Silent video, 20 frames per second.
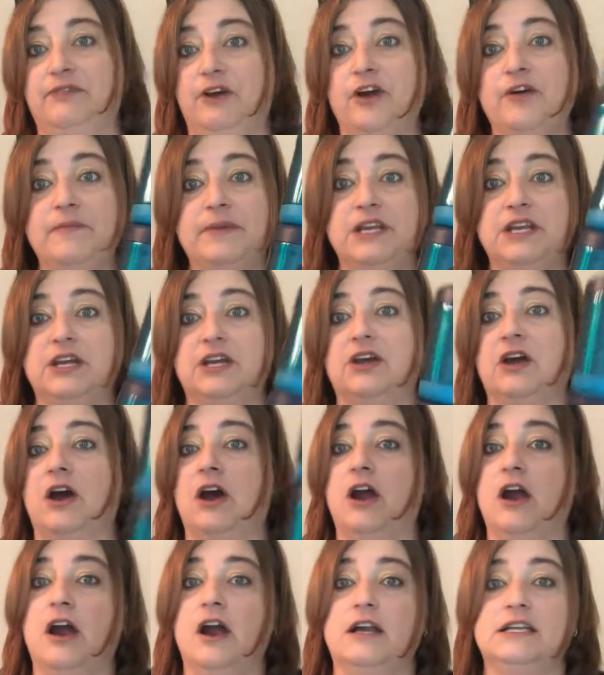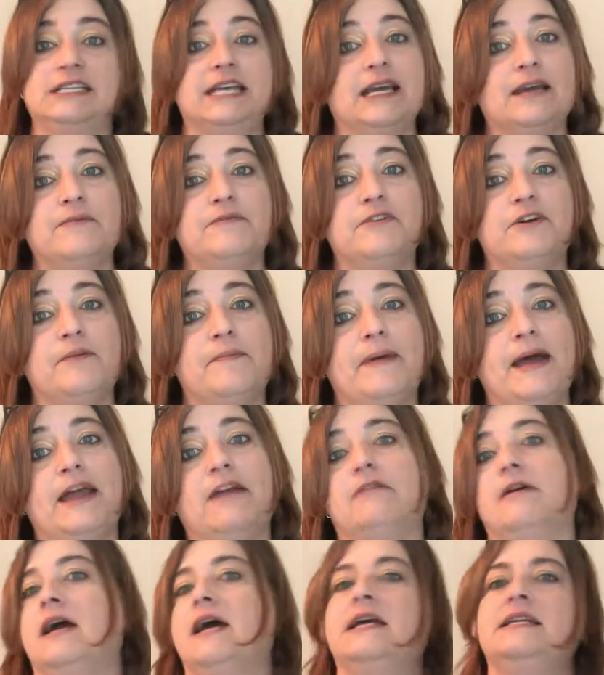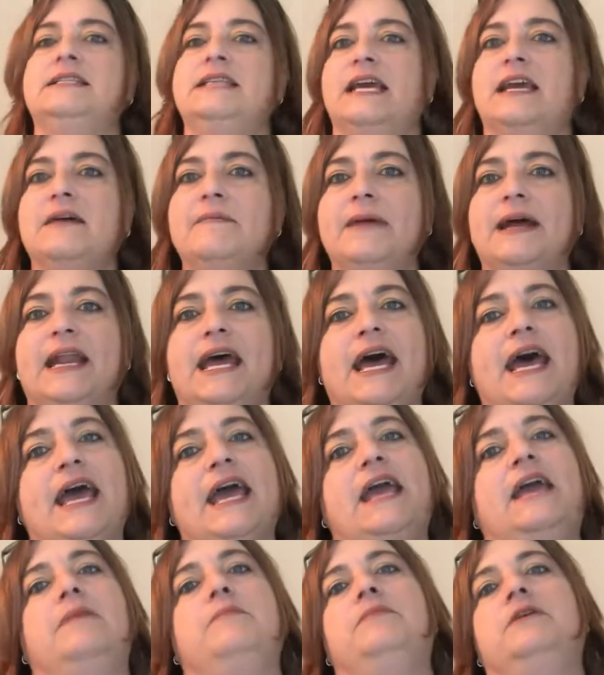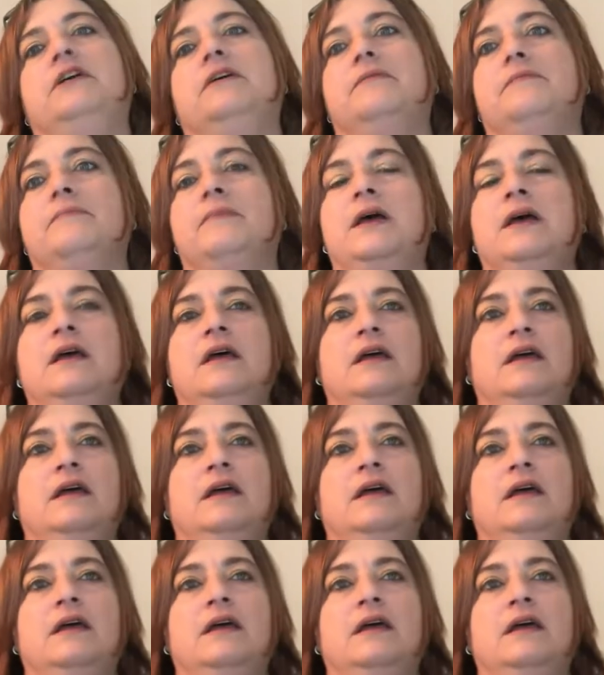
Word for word: throw them in your car, take them for a bike ride, take them on a hike, put them